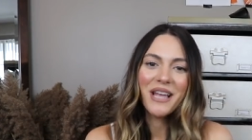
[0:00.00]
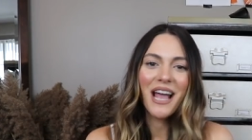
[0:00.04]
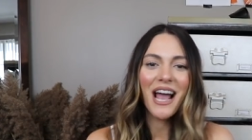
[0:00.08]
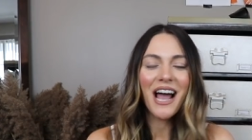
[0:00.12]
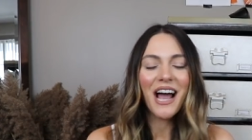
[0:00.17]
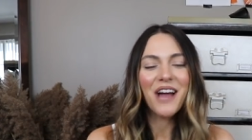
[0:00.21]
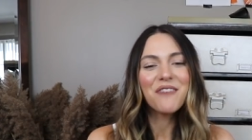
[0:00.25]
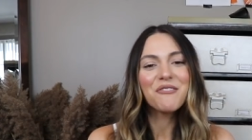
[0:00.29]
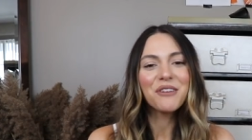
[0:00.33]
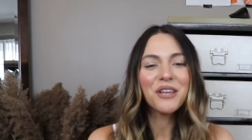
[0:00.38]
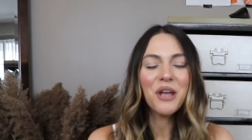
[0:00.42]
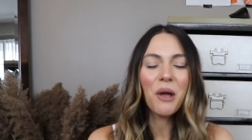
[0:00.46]
Yeah,
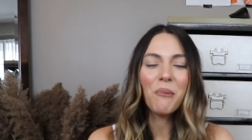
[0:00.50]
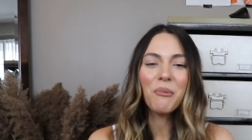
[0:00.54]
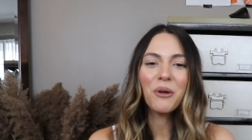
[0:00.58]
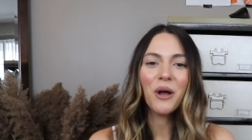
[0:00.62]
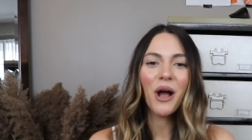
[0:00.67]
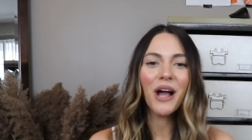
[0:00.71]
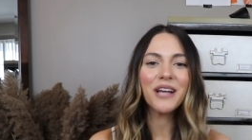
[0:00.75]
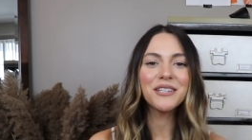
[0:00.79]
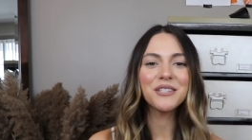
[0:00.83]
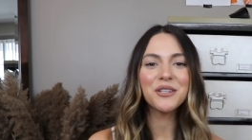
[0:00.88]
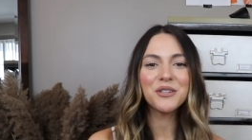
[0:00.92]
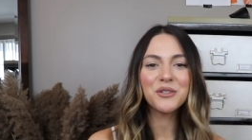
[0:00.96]
I really hope you
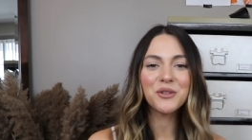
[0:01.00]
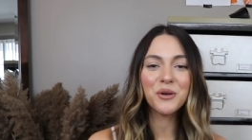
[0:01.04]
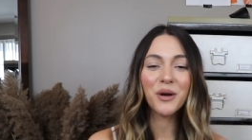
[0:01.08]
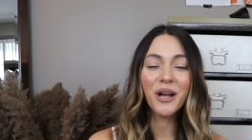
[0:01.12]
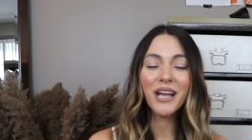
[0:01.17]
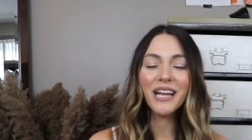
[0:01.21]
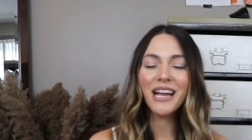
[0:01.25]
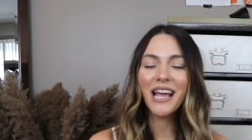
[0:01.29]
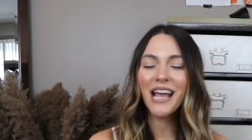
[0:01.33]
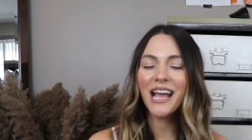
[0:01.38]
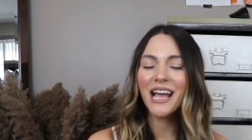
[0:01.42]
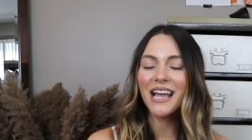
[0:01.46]
guys
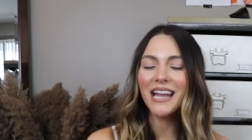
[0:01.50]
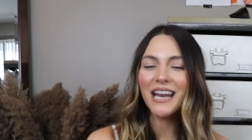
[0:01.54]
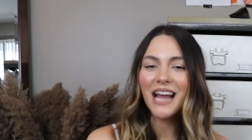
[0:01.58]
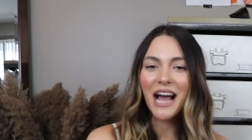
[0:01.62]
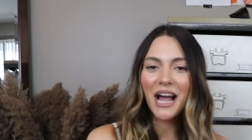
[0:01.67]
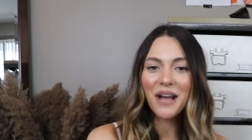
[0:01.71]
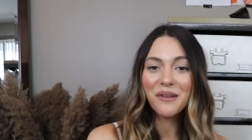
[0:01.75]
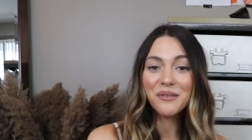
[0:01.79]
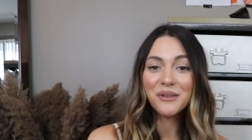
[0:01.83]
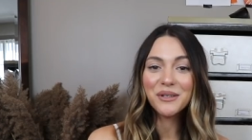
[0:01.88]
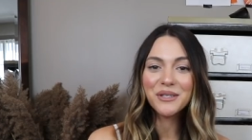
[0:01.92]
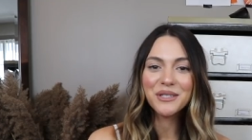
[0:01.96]
enjoyed and
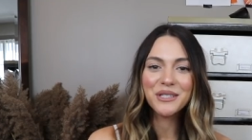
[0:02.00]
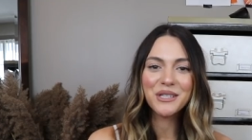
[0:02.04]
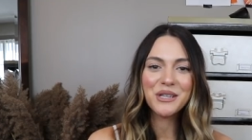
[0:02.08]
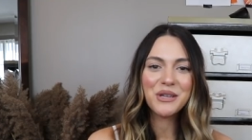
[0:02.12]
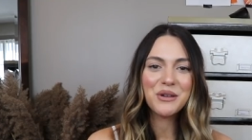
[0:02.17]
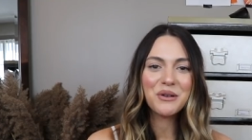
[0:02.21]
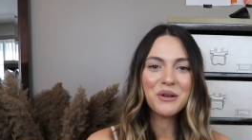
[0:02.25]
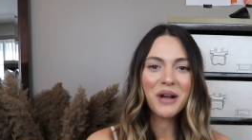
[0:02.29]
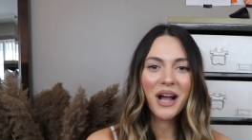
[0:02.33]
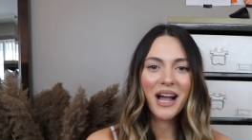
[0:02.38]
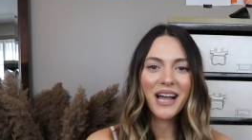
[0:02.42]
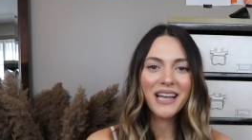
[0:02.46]
I will
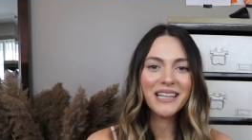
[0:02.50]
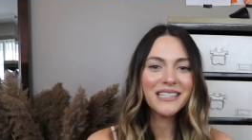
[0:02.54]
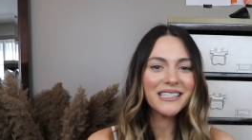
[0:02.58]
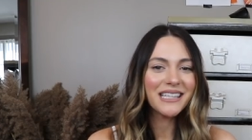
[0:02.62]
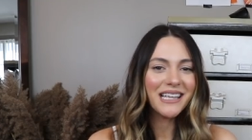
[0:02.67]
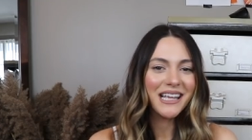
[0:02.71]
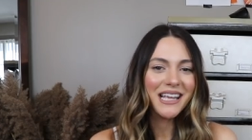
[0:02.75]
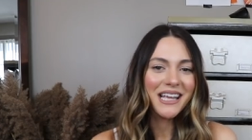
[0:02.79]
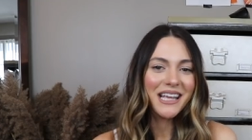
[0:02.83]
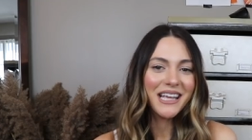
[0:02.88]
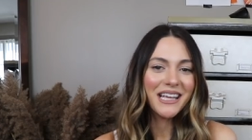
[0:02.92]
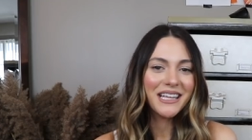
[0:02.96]
see you guys
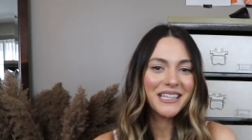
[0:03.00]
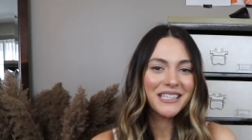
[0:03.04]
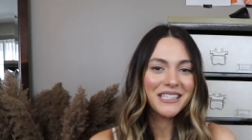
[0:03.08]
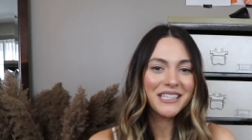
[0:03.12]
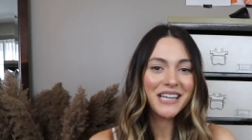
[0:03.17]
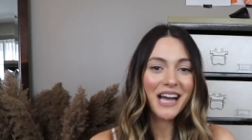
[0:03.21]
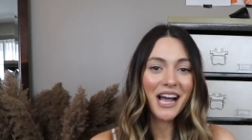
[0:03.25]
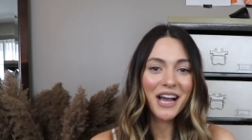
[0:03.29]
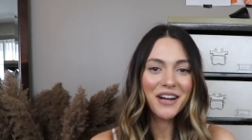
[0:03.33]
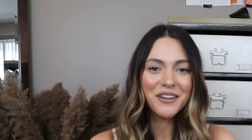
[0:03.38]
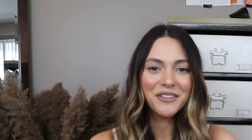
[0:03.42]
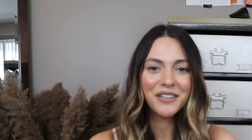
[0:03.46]
in
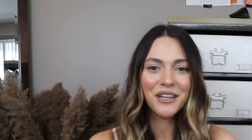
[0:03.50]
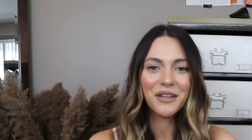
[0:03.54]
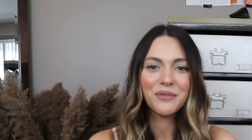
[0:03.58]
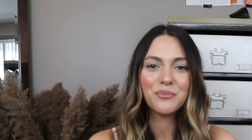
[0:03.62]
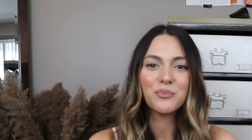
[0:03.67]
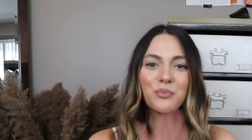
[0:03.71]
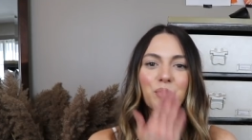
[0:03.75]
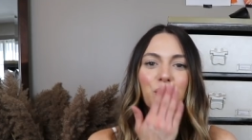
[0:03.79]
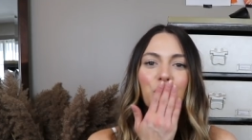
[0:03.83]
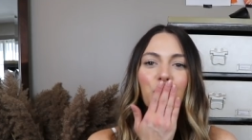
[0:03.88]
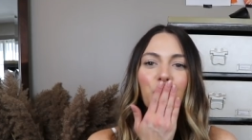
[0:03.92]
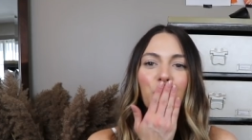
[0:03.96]

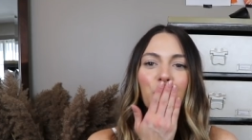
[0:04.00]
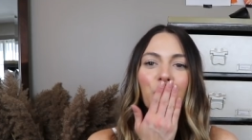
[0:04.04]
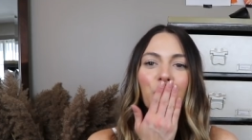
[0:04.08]
Ireland.